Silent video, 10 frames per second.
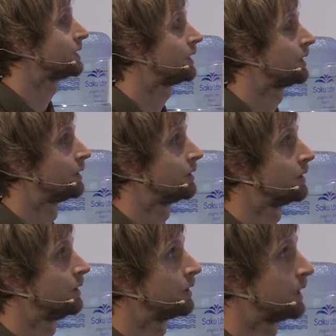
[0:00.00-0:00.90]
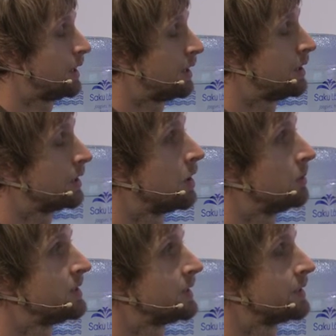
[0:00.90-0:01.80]
their uh,
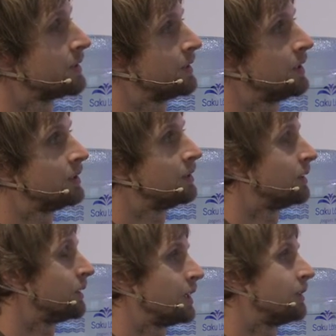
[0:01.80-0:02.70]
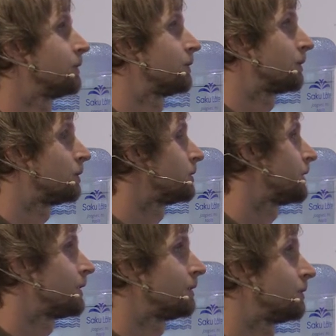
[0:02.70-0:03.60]
carbon sinks, then, then of course
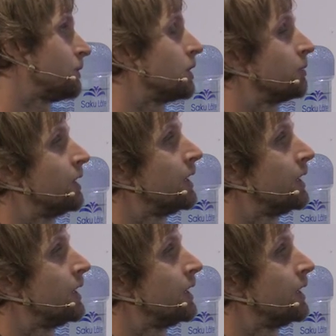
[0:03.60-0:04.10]
they're talking about